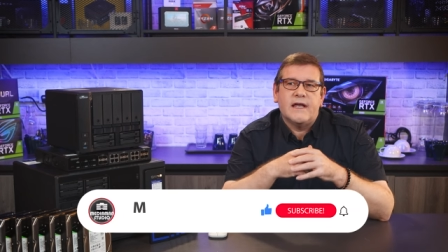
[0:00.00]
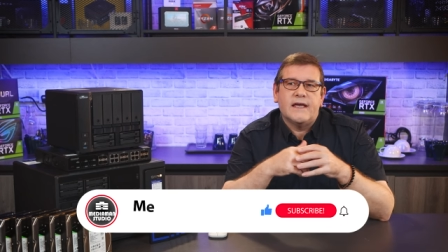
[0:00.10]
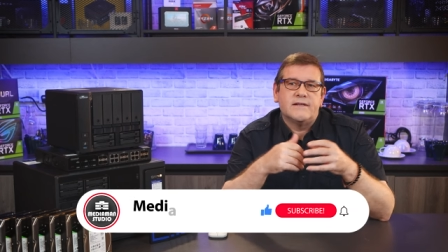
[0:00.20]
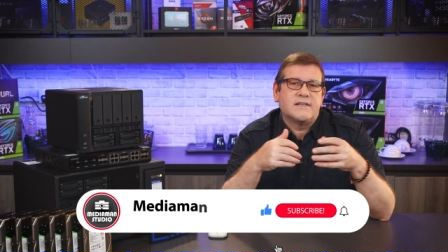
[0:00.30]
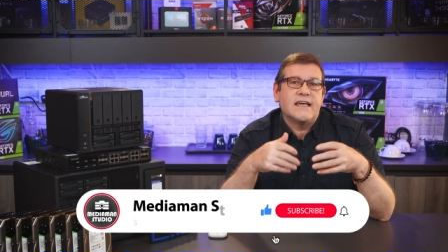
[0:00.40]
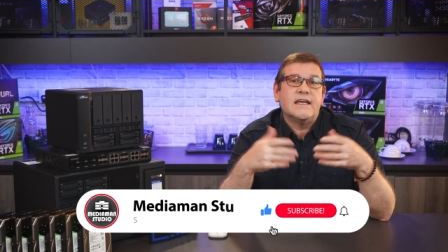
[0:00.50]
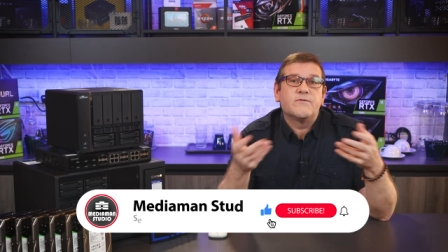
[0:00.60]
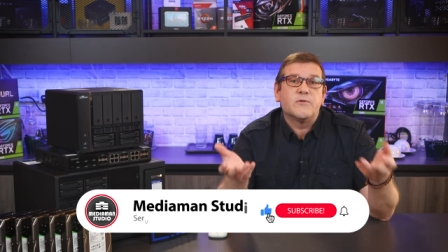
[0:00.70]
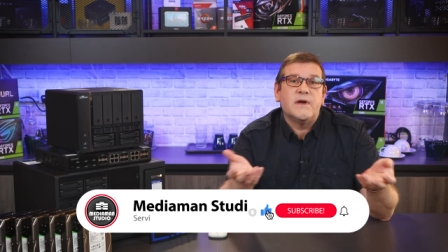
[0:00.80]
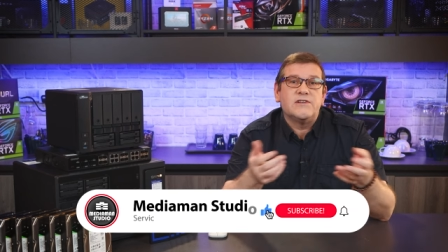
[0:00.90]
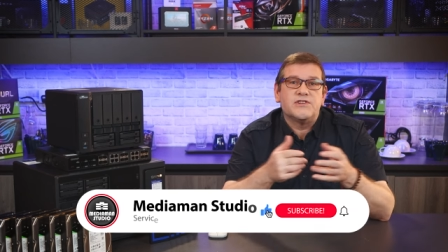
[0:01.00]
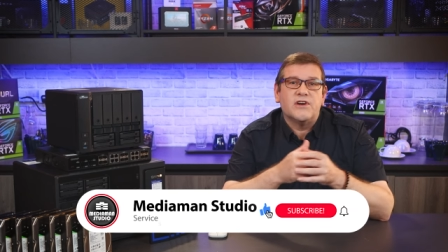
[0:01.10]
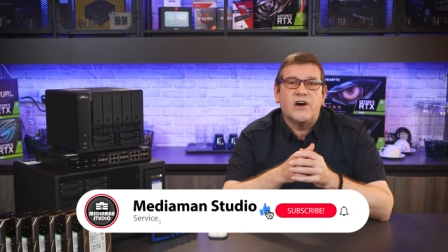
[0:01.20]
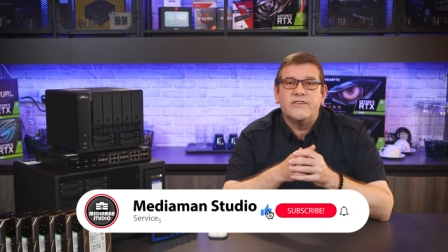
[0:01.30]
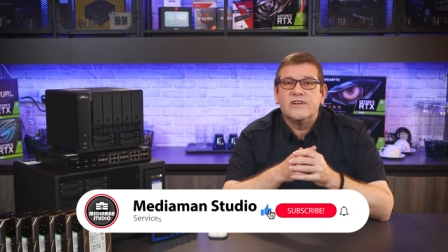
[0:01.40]
and get information
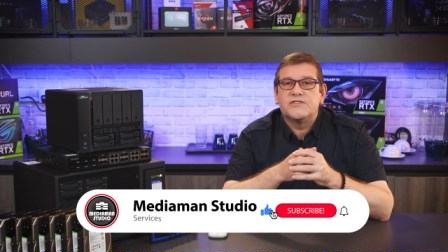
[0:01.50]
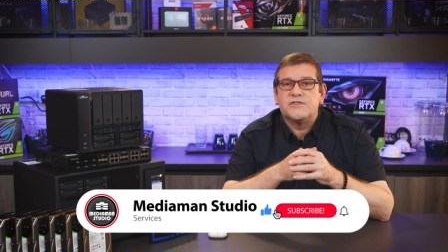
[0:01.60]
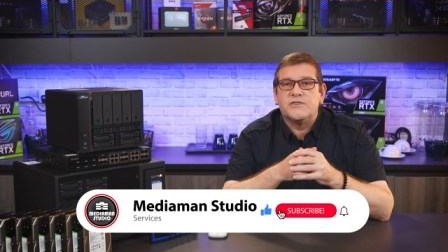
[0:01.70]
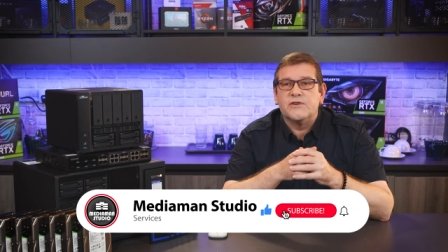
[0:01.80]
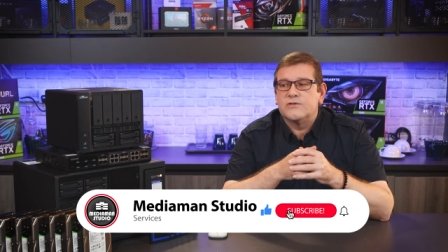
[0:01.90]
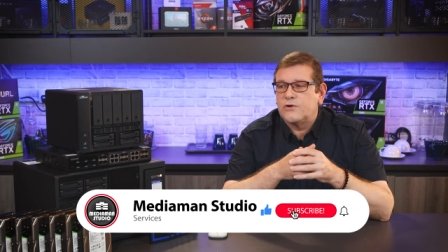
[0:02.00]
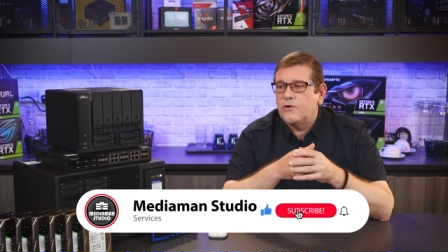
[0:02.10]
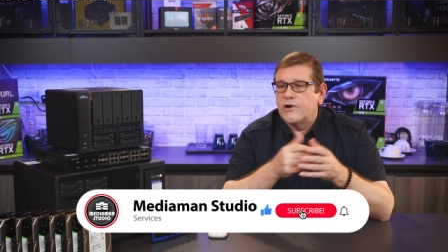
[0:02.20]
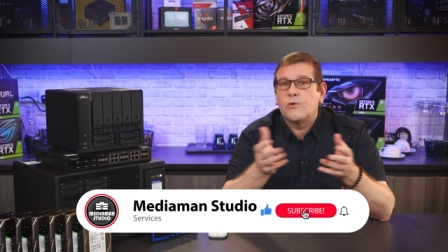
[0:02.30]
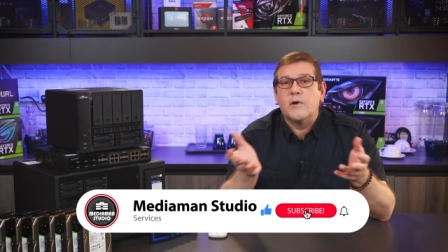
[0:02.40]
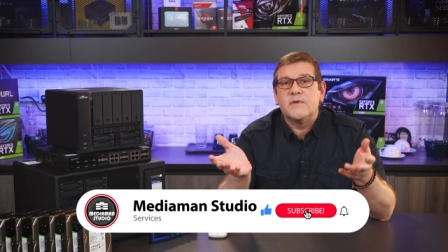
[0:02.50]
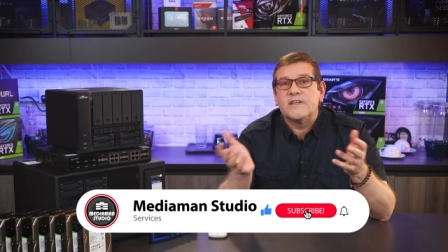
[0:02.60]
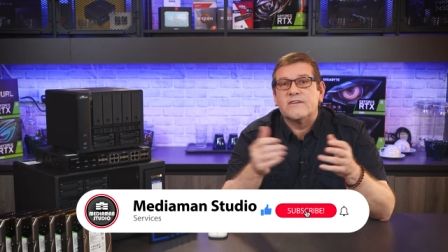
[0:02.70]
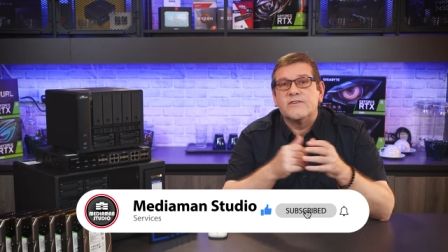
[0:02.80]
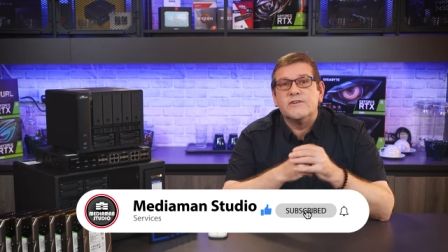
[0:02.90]
on their studios or equipment
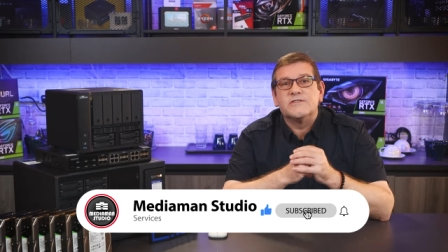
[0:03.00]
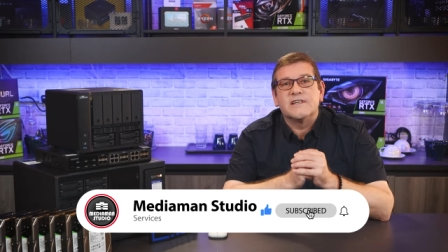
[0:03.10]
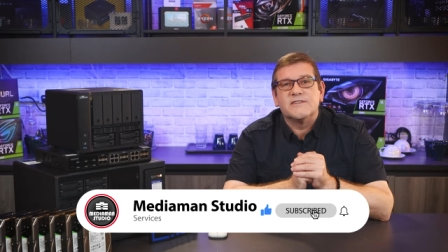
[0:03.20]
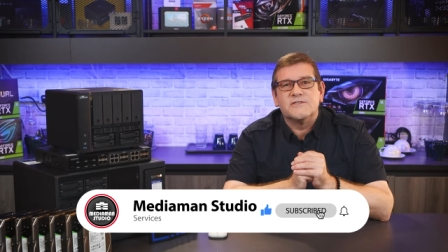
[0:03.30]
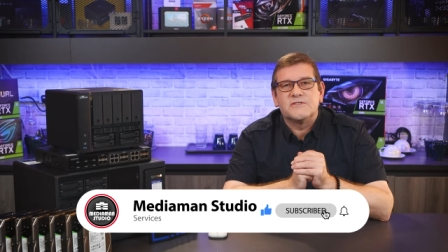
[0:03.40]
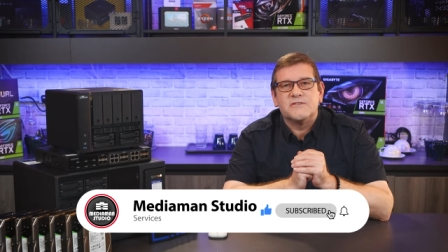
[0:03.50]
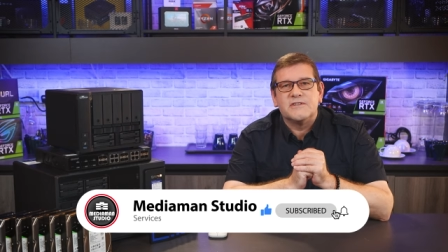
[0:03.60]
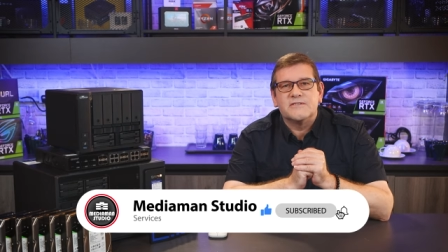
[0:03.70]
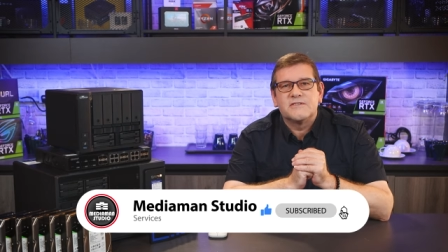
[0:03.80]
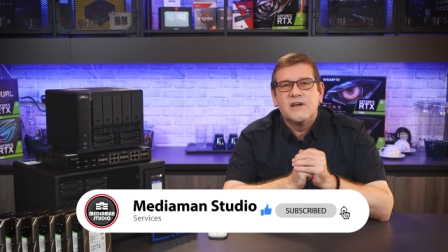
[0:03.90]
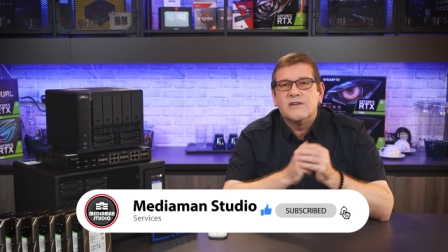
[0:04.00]
that they're using in their studios.